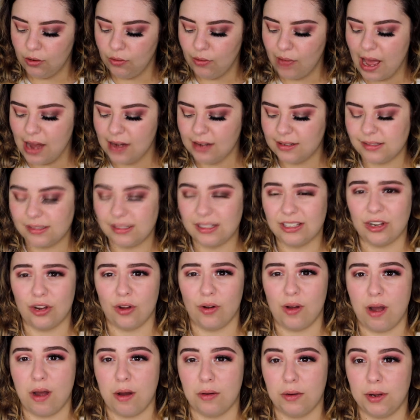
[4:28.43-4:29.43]
honestly
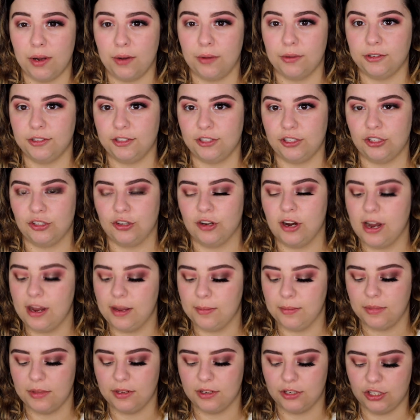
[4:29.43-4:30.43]
know how I would
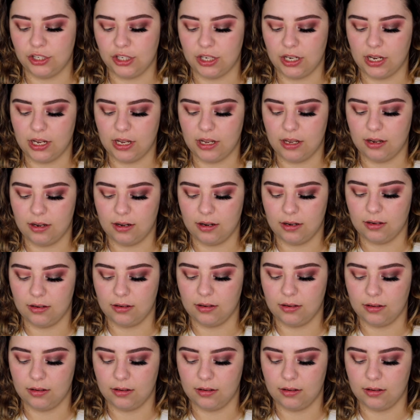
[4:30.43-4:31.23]
describe this shade.